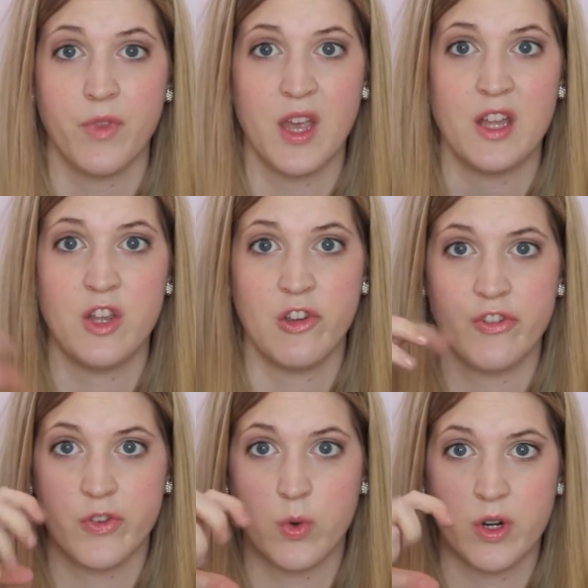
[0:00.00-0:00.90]
And you
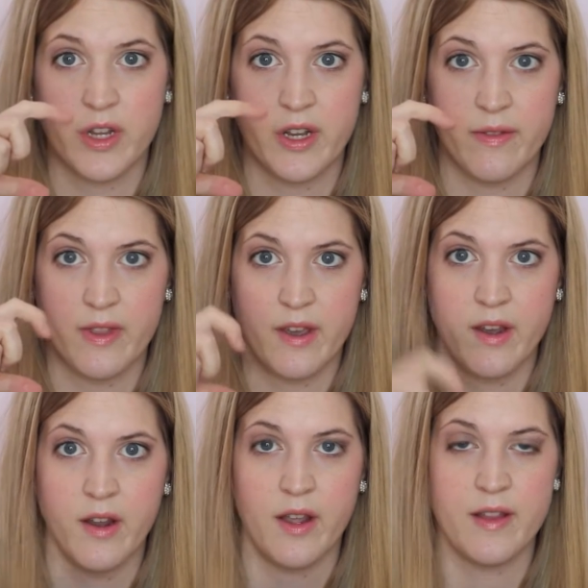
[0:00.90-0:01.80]
just squirt it in
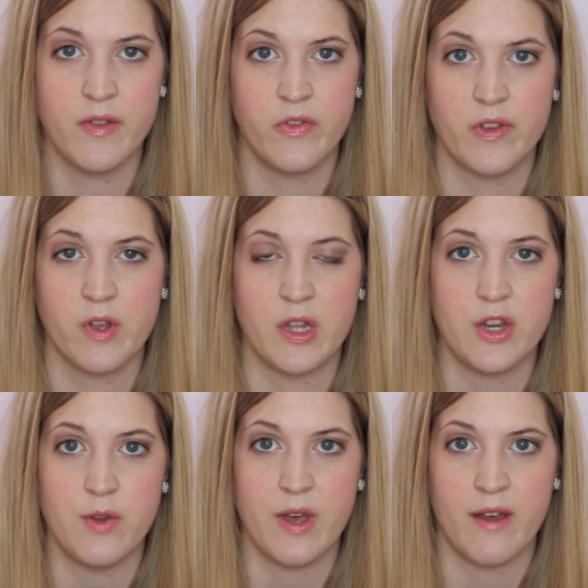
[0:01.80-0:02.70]
there, and so
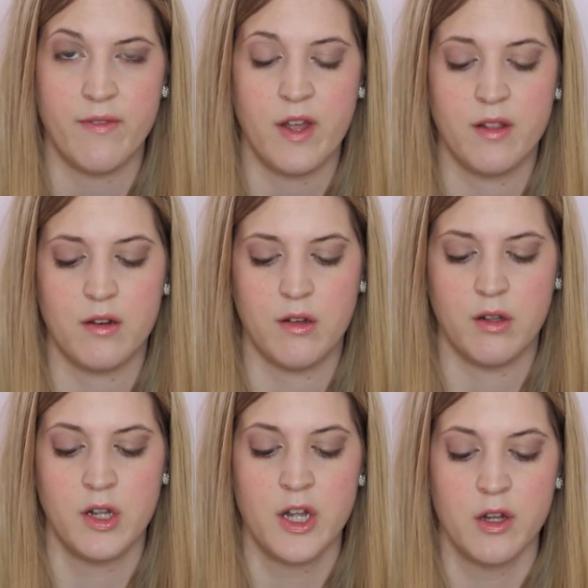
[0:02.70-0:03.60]
then you have a
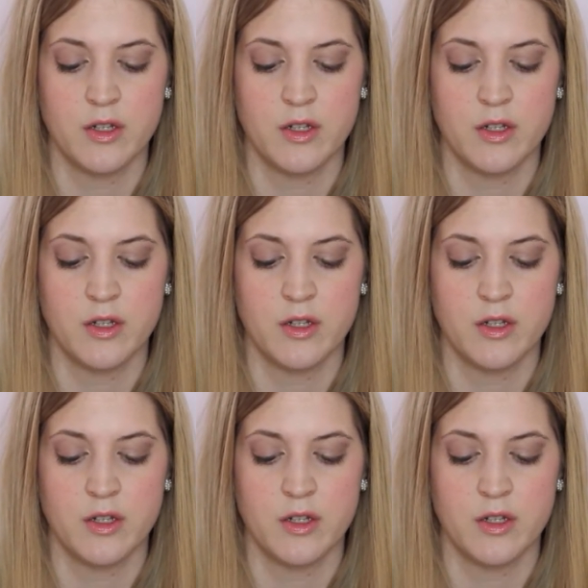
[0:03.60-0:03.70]
little